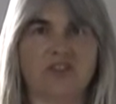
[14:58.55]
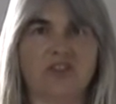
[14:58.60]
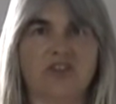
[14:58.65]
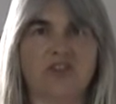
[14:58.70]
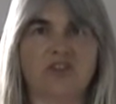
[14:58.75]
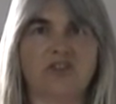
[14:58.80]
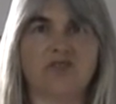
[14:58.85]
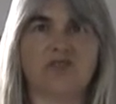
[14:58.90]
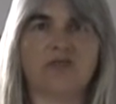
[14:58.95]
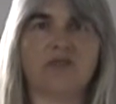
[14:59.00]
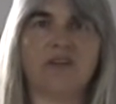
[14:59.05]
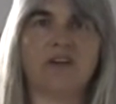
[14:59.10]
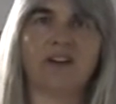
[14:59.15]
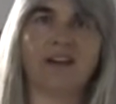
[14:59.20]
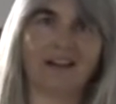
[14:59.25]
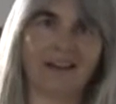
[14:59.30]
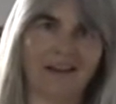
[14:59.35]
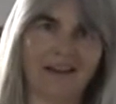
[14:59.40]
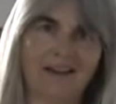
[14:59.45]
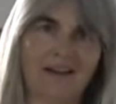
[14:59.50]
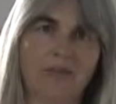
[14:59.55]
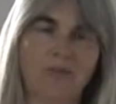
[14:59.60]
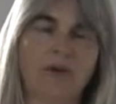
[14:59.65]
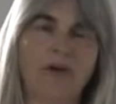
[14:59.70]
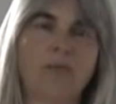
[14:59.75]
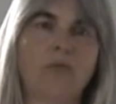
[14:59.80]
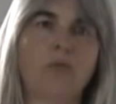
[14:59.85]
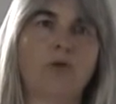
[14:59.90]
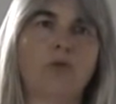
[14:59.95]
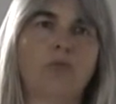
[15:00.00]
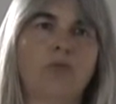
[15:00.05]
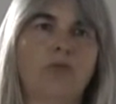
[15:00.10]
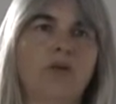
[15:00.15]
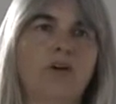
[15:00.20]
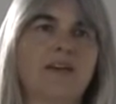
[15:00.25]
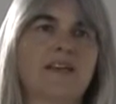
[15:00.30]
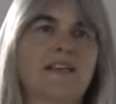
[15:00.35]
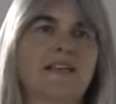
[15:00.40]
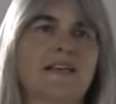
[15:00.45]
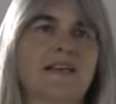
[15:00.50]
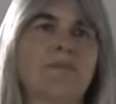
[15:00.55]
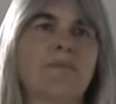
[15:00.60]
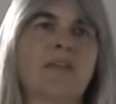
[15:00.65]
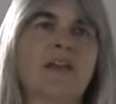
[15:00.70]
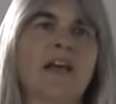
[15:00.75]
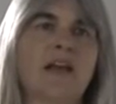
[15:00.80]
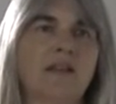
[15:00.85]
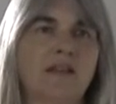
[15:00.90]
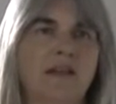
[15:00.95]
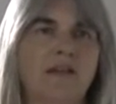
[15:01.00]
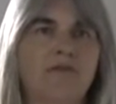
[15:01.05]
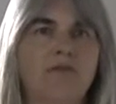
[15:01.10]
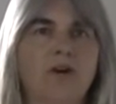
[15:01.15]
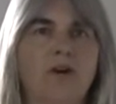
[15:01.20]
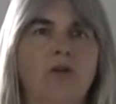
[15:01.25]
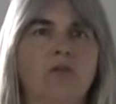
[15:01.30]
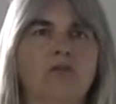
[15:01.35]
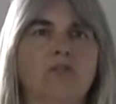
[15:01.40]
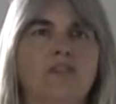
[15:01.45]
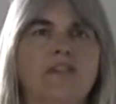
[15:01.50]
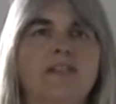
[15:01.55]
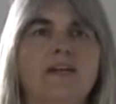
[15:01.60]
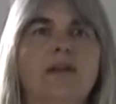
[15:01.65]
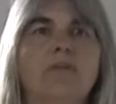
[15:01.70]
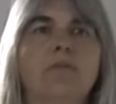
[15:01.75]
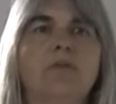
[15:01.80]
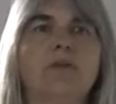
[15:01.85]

does run a little bit more pricey. They've got 10